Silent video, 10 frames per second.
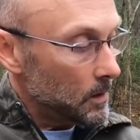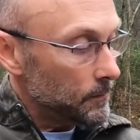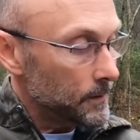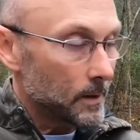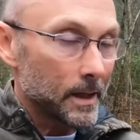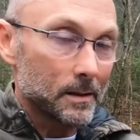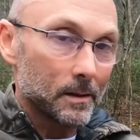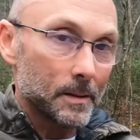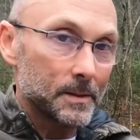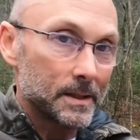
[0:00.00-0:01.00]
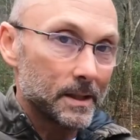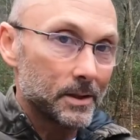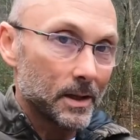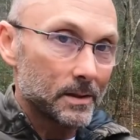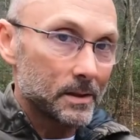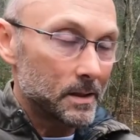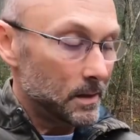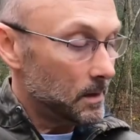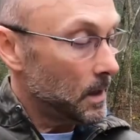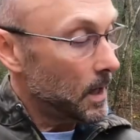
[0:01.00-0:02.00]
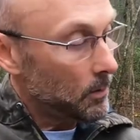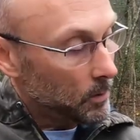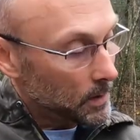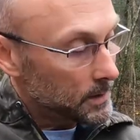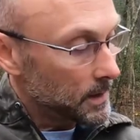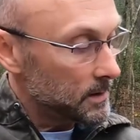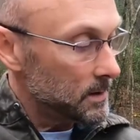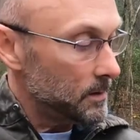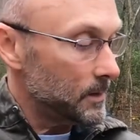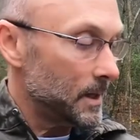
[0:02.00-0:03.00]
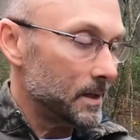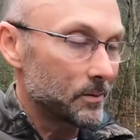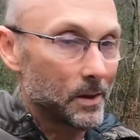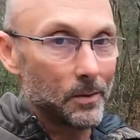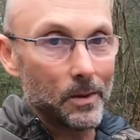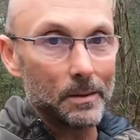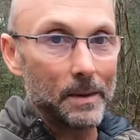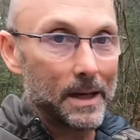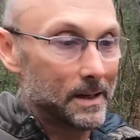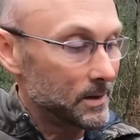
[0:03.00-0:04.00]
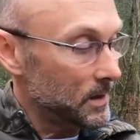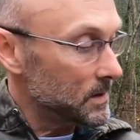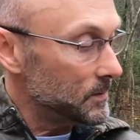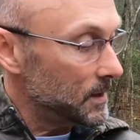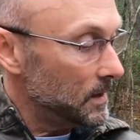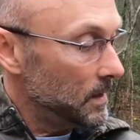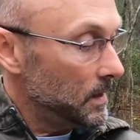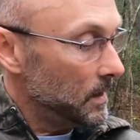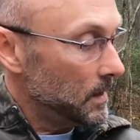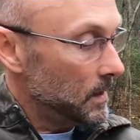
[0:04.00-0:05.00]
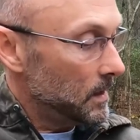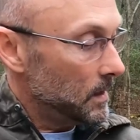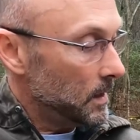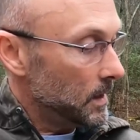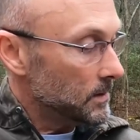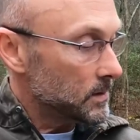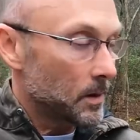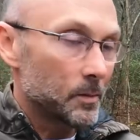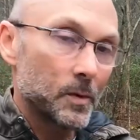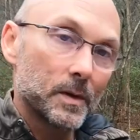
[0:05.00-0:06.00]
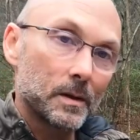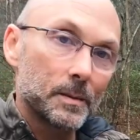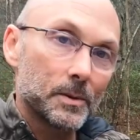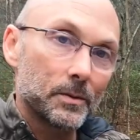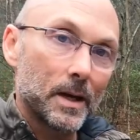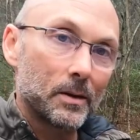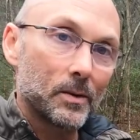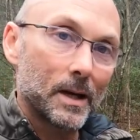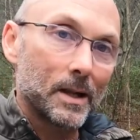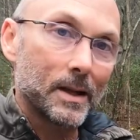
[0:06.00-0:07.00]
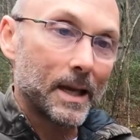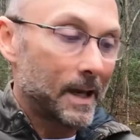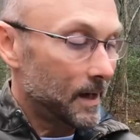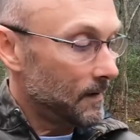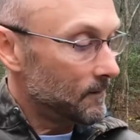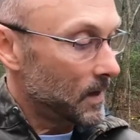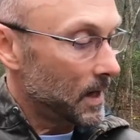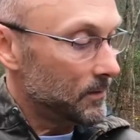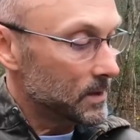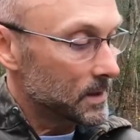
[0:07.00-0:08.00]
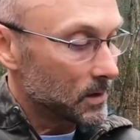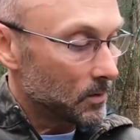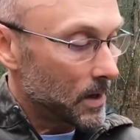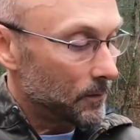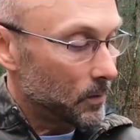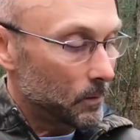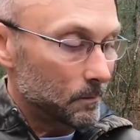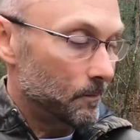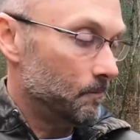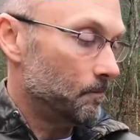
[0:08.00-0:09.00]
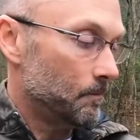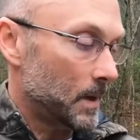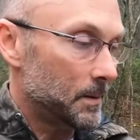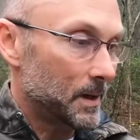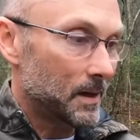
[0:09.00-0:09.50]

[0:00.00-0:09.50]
feel like the lips need adjusted, I will adjust them. But I didn't really want to make an adjustment and start moving the lips around right out of the gate. I haven't shot the rifle maybe